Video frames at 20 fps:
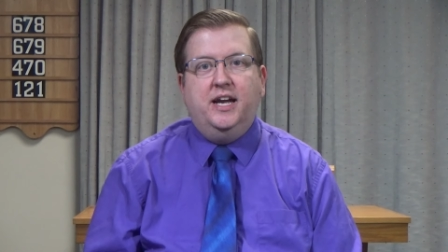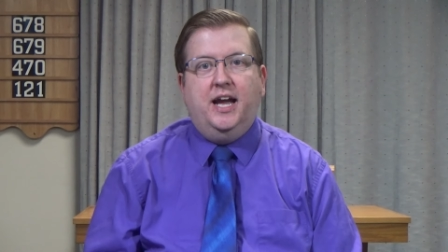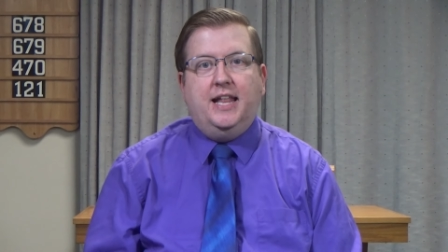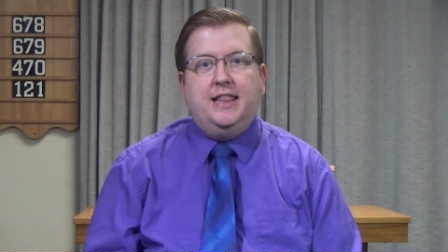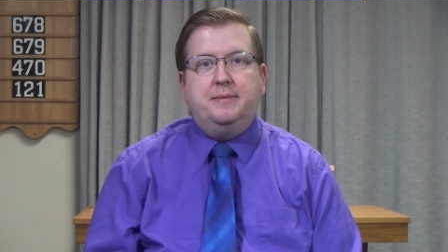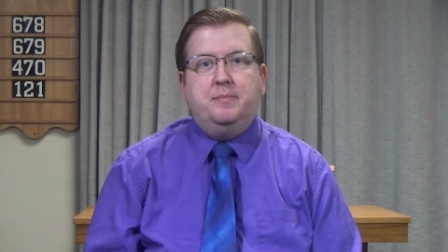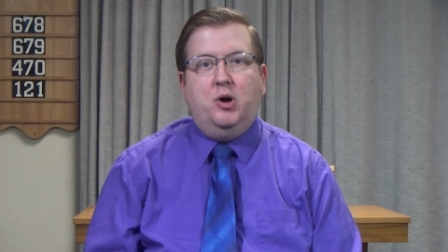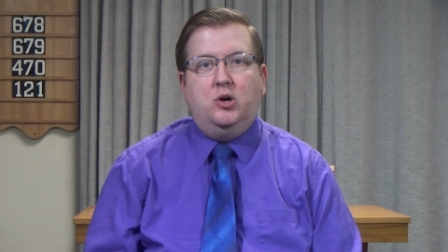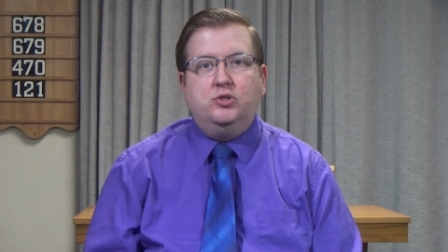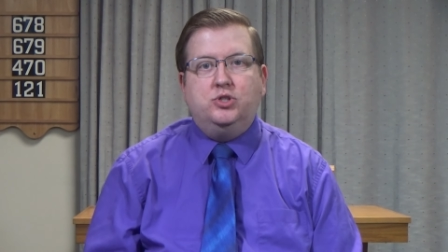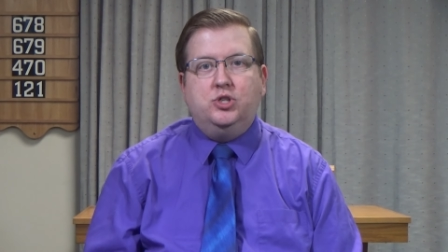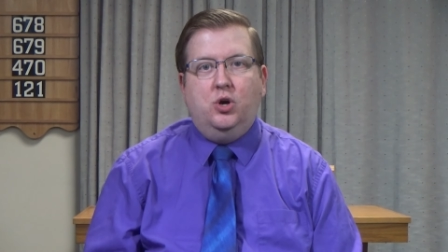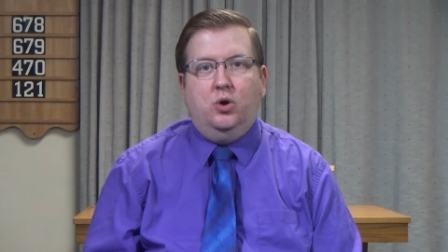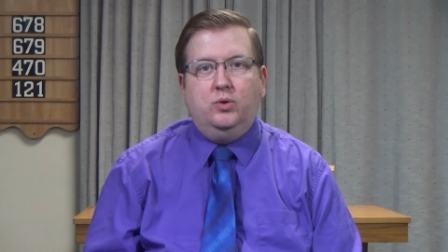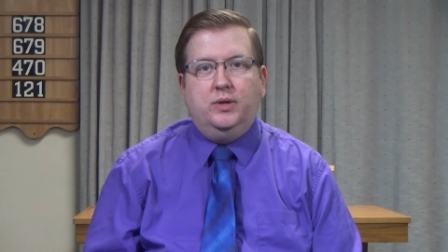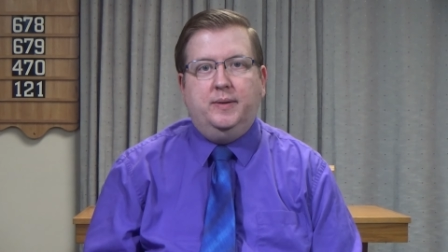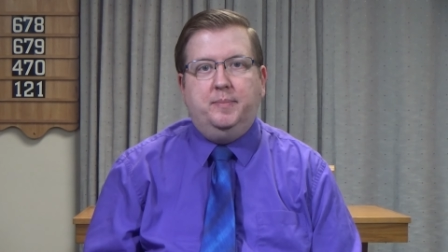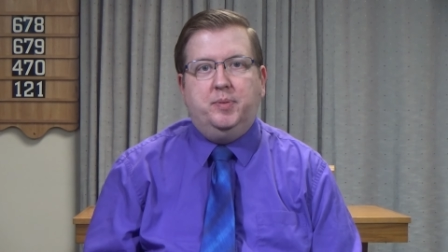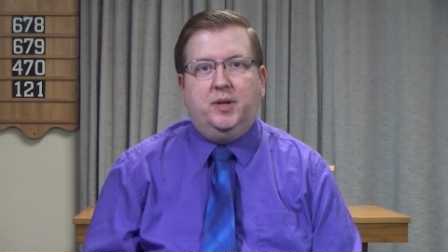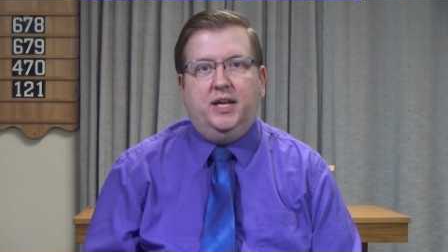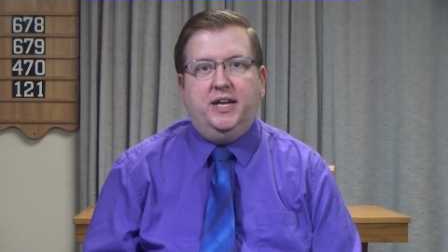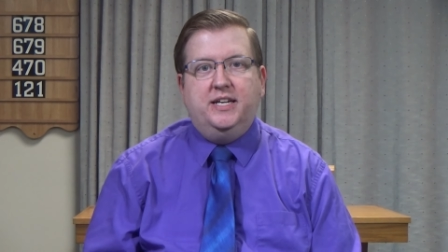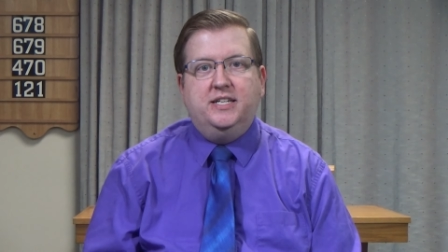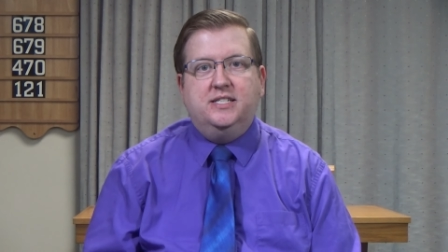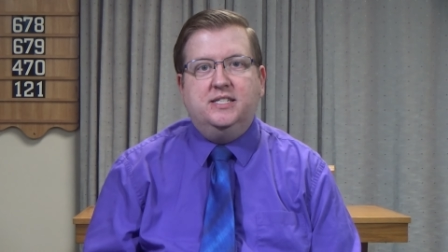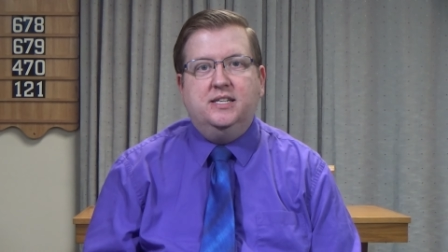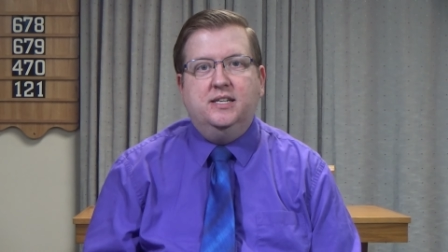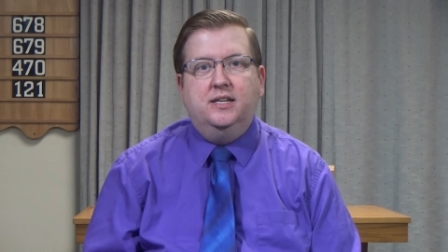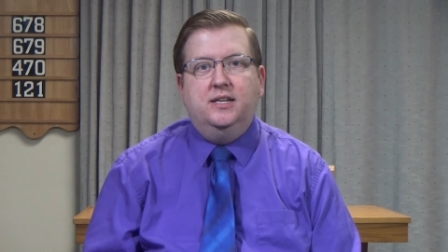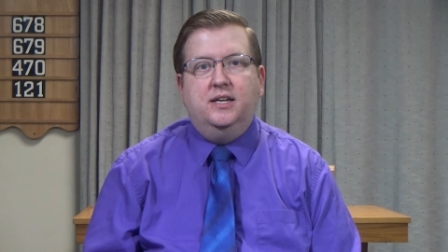and the most holy
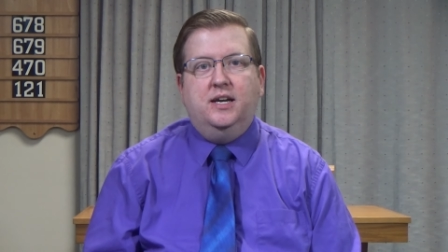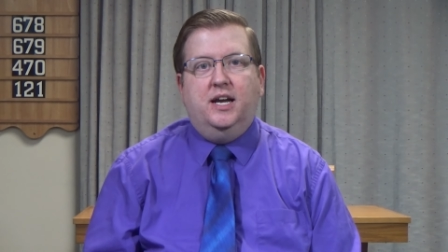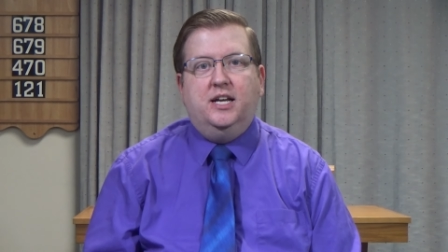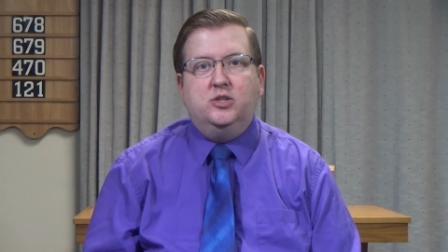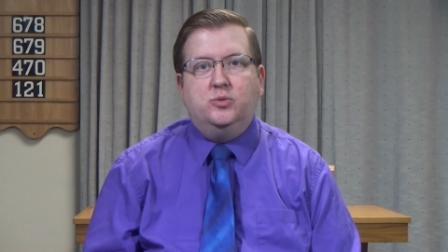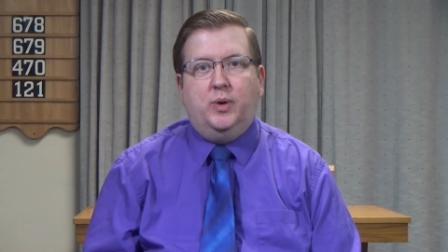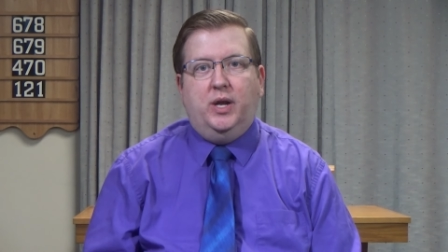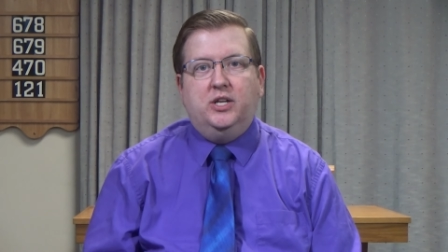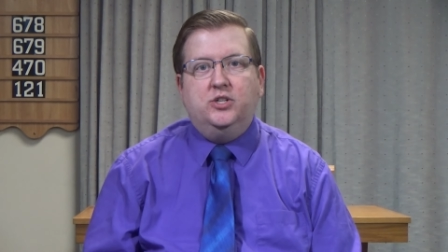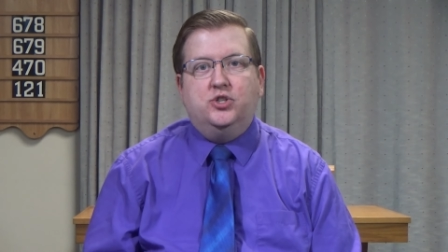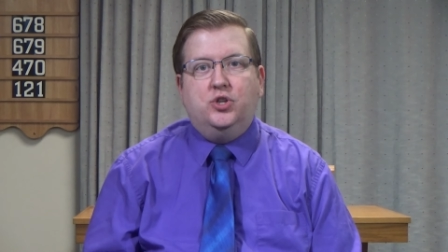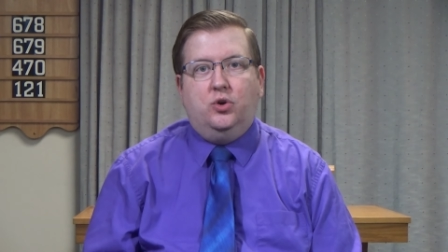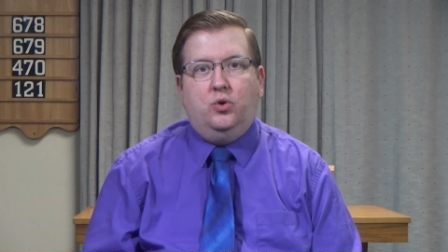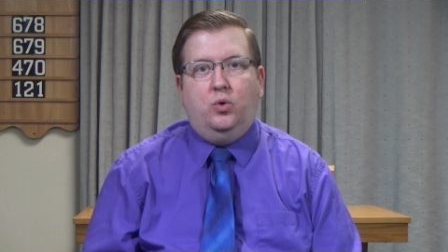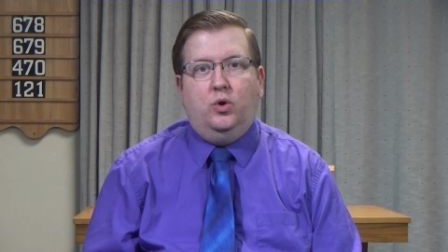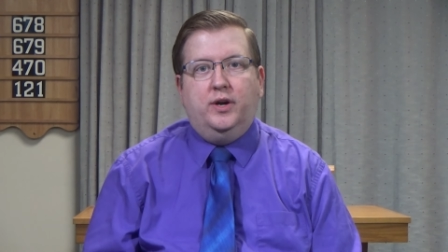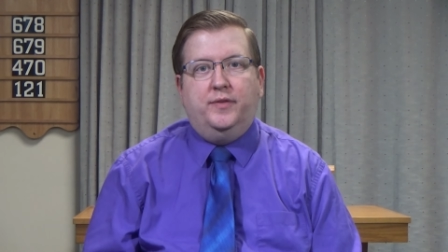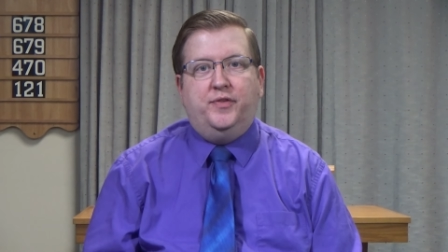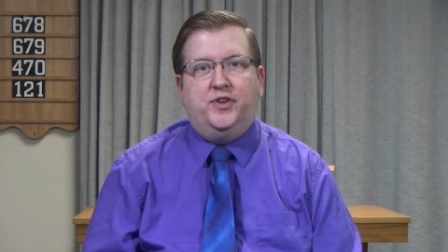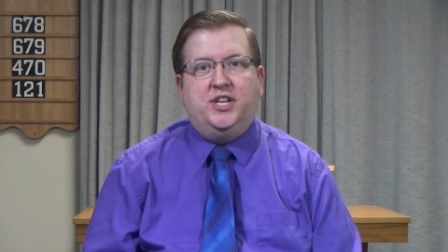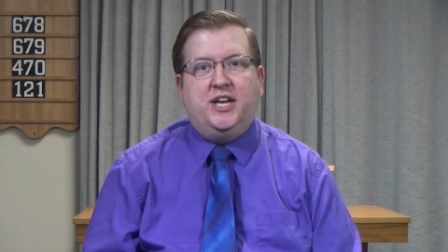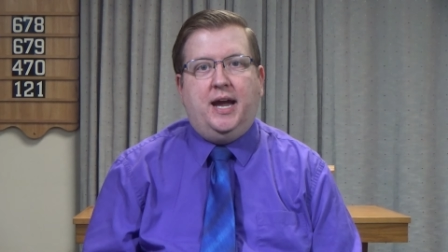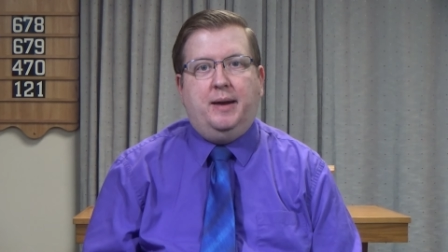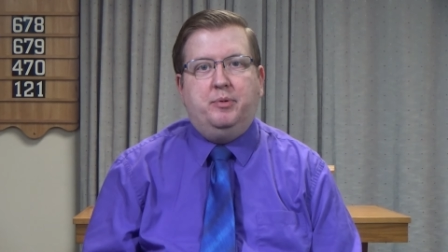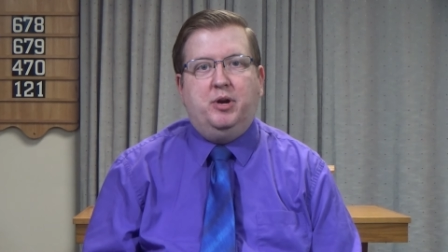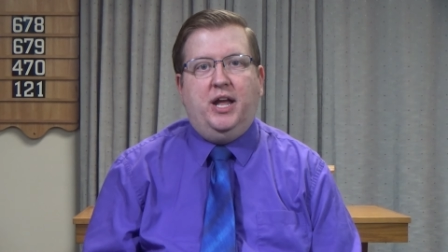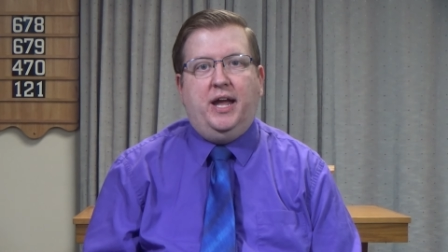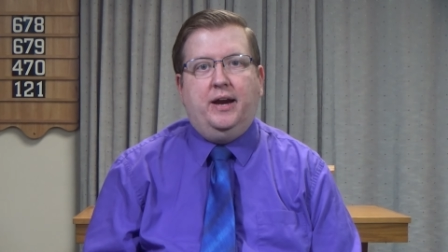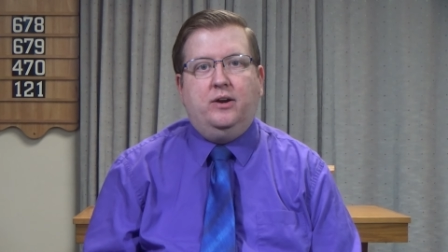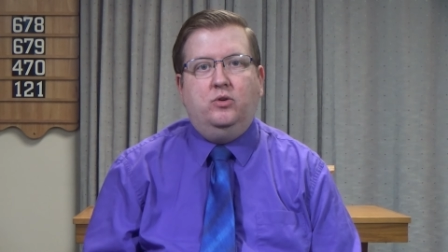place, as well as the court of the
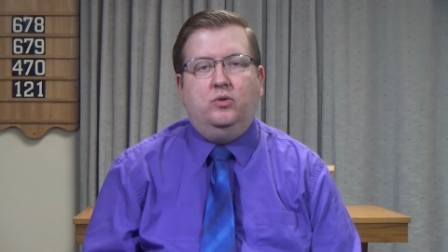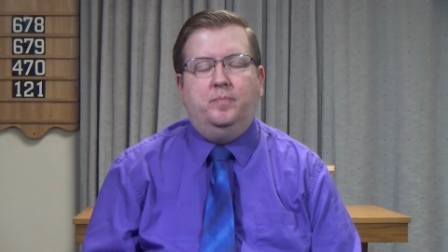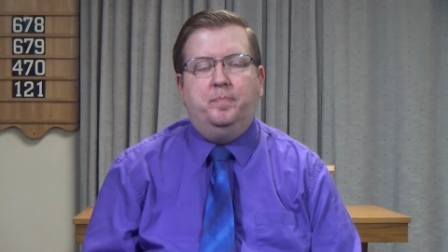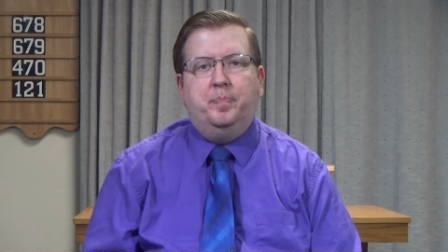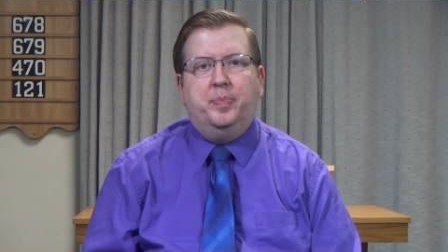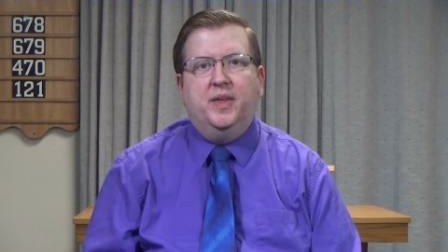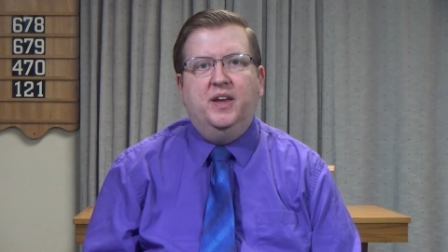tabernacle.